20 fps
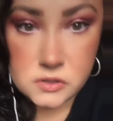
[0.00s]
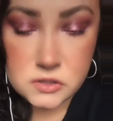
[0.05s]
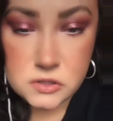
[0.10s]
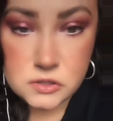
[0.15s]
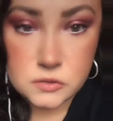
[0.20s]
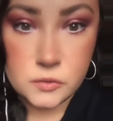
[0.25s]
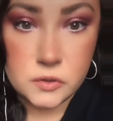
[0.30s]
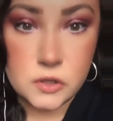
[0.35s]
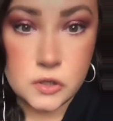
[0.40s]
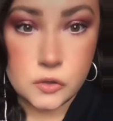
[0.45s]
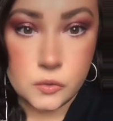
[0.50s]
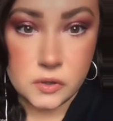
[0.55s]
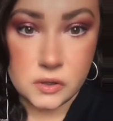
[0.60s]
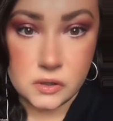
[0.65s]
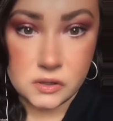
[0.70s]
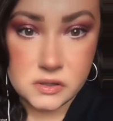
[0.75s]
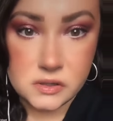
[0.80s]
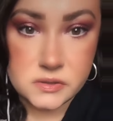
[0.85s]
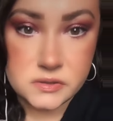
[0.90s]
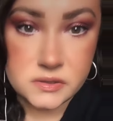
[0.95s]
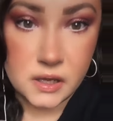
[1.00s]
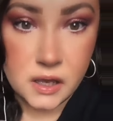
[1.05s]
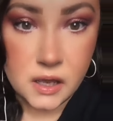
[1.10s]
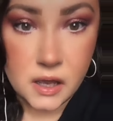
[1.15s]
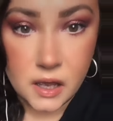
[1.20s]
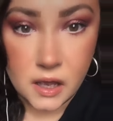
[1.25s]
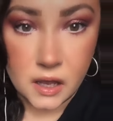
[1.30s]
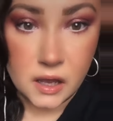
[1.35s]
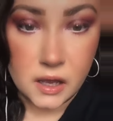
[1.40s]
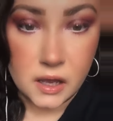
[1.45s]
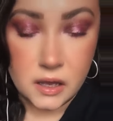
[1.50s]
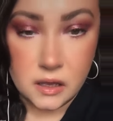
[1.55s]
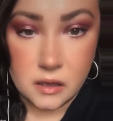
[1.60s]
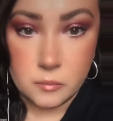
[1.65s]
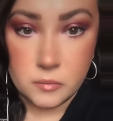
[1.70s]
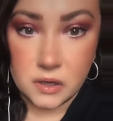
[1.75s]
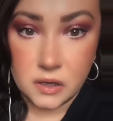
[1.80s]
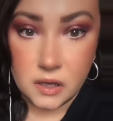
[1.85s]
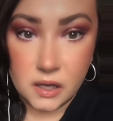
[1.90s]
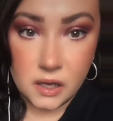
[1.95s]
I just want to quickly say hi.
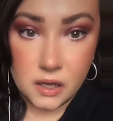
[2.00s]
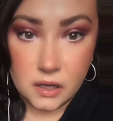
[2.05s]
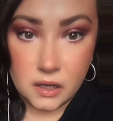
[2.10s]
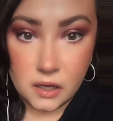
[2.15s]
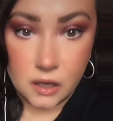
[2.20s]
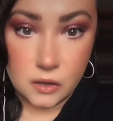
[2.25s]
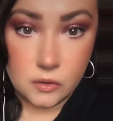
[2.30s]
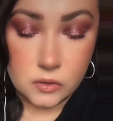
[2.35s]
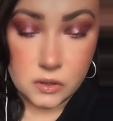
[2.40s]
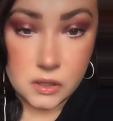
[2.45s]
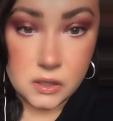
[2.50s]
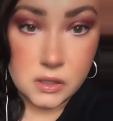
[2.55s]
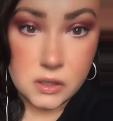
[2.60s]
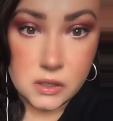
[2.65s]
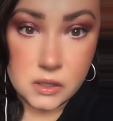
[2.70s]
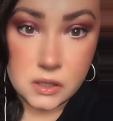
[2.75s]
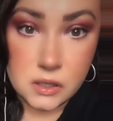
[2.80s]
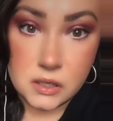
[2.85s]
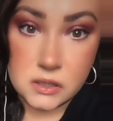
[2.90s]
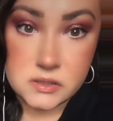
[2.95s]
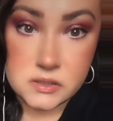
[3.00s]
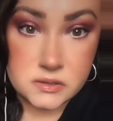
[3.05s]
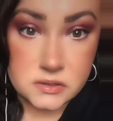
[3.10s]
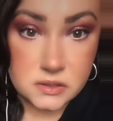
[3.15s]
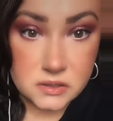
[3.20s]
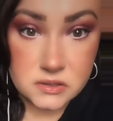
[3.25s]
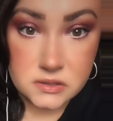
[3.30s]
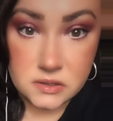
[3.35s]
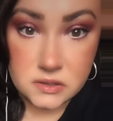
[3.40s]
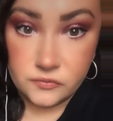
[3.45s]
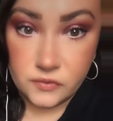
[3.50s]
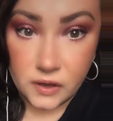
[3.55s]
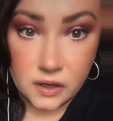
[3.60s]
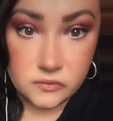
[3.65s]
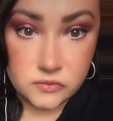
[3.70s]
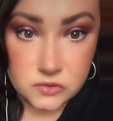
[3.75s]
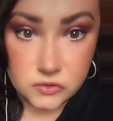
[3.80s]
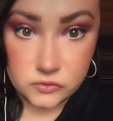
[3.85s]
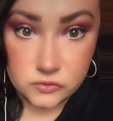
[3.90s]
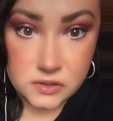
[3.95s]
I'm going to head out. It is
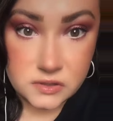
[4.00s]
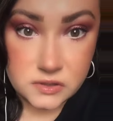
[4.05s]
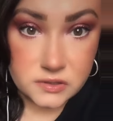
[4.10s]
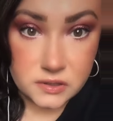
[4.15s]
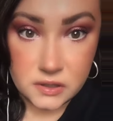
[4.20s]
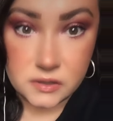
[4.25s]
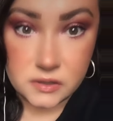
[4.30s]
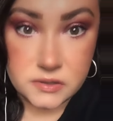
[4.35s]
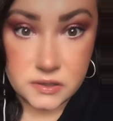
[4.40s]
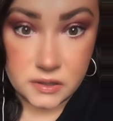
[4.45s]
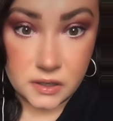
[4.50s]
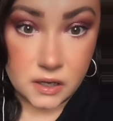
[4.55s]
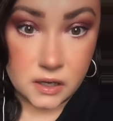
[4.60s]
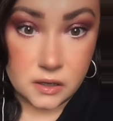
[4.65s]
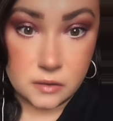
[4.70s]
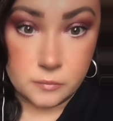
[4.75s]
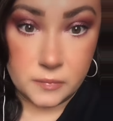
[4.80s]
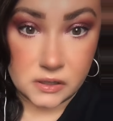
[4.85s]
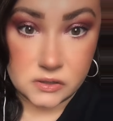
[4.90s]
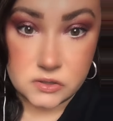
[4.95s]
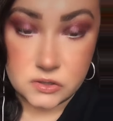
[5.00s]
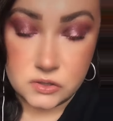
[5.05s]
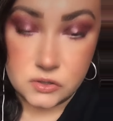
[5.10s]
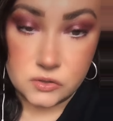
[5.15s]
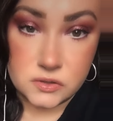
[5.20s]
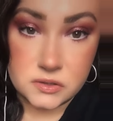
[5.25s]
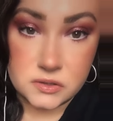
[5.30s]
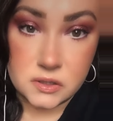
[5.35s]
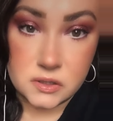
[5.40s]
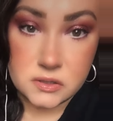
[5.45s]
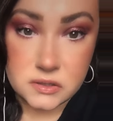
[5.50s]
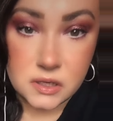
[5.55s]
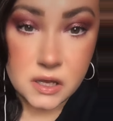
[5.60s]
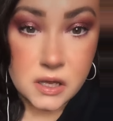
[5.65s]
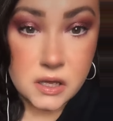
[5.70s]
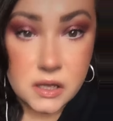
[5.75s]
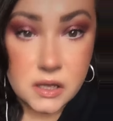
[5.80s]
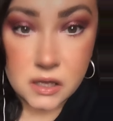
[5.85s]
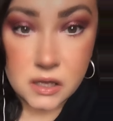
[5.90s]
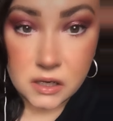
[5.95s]
65 degrees here today in Massachusetts,
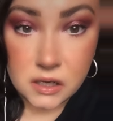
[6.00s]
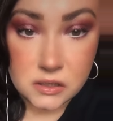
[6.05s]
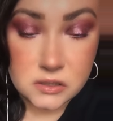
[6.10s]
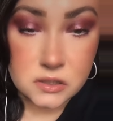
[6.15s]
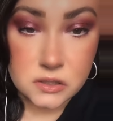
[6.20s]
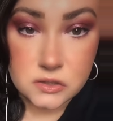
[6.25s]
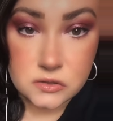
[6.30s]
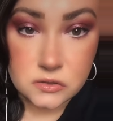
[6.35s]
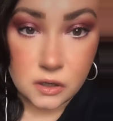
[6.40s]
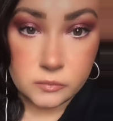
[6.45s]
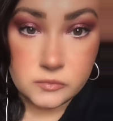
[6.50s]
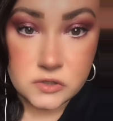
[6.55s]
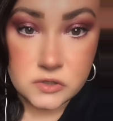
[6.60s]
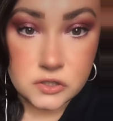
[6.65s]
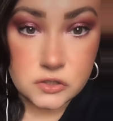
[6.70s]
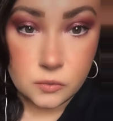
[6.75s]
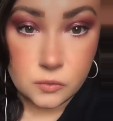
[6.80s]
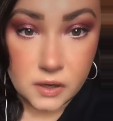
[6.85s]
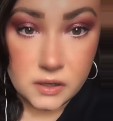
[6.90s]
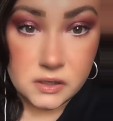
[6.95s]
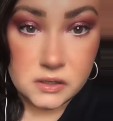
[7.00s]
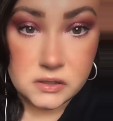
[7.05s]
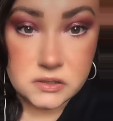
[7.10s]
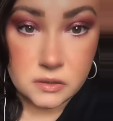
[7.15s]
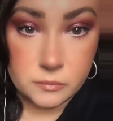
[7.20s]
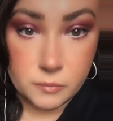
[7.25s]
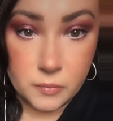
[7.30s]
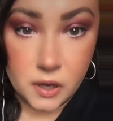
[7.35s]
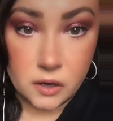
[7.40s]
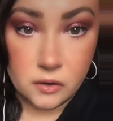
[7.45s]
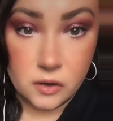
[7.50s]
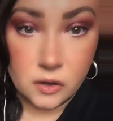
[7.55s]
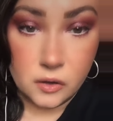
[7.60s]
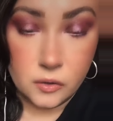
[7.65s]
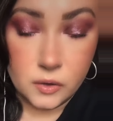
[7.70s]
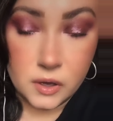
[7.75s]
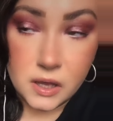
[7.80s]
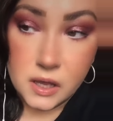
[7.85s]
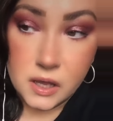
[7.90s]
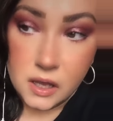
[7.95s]
and it's going to drop to 20
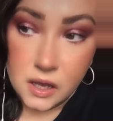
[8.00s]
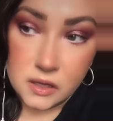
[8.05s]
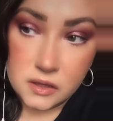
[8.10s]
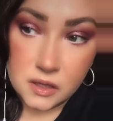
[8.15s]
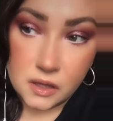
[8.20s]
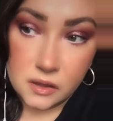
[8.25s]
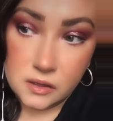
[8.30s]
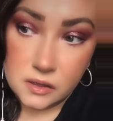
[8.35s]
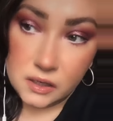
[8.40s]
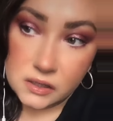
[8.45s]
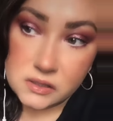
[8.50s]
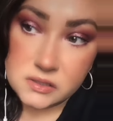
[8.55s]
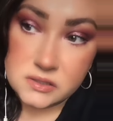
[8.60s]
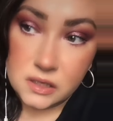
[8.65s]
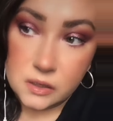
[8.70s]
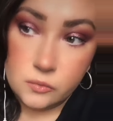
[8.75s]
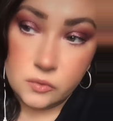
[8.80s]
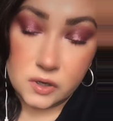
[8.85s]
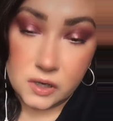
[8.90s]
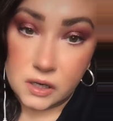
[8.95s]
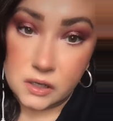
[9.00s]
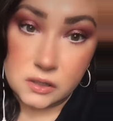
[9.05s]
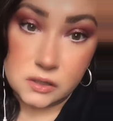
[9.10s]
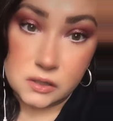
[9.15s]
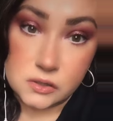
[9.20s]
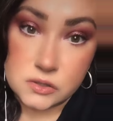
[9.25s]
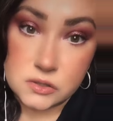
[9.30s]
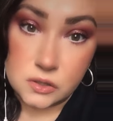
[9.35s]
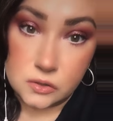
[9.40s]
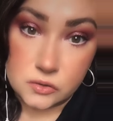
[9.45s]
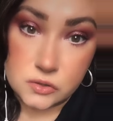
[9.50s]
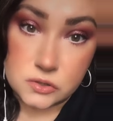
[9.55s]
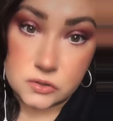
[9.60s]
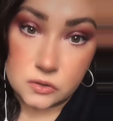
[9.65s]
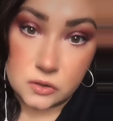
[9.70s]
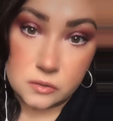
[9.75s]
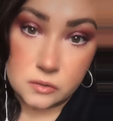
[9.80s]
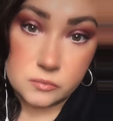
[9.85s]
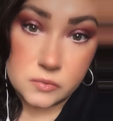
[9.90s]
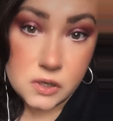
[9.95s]
tomorrow, and then the next day we're getting a
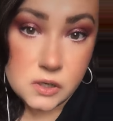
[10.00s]
snowstorm.